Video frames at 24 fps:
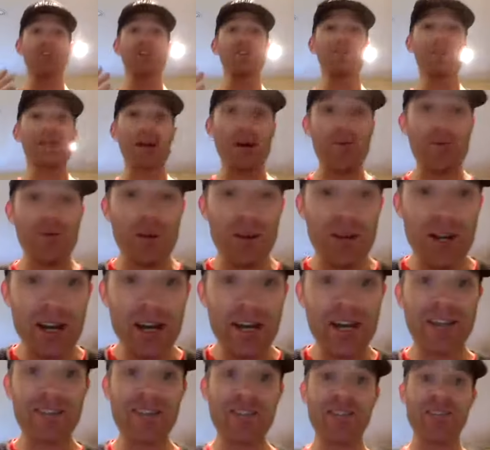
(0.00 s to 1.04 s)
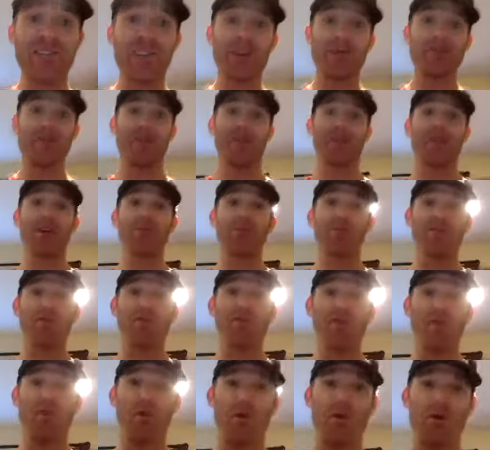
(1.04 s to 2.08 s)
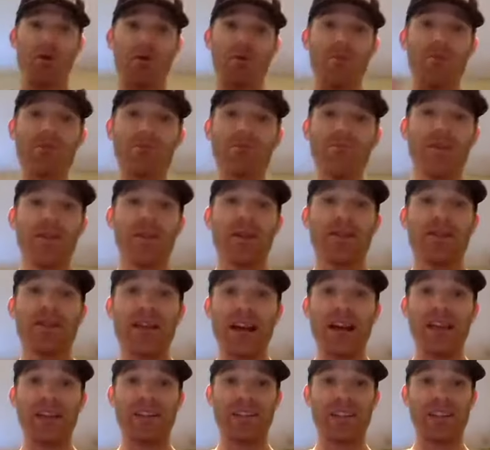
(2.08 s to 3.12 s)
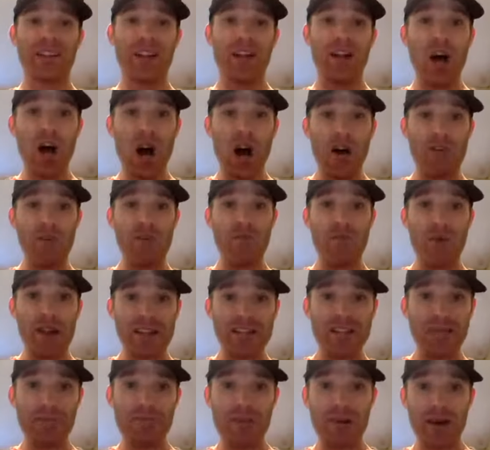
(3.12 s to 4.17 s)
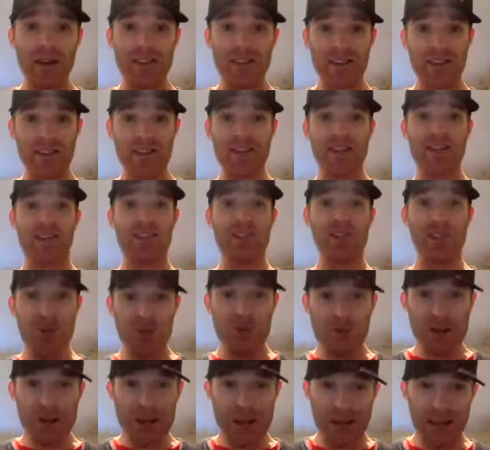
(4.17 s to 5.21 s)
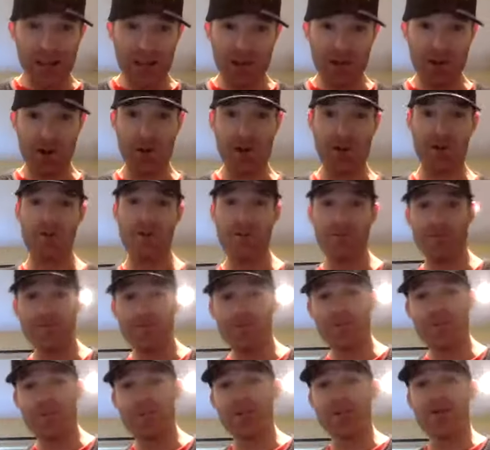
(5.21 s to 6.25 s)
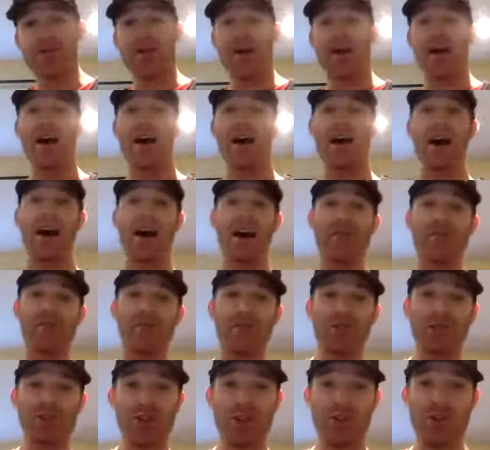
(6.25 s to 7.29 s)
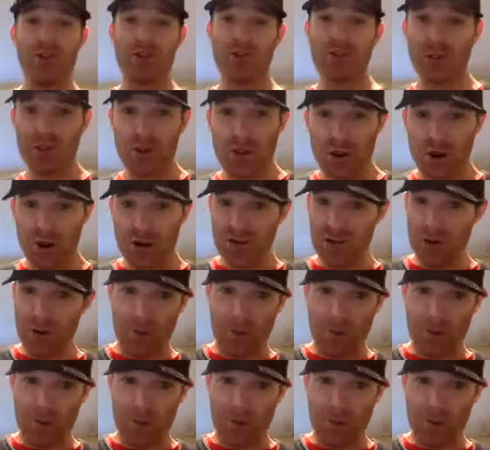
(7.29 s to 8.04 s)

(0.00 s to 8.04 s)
with that one, guys, just type in the number 4. That is the law of reciprocity. It's human nature. If you share your struggles, your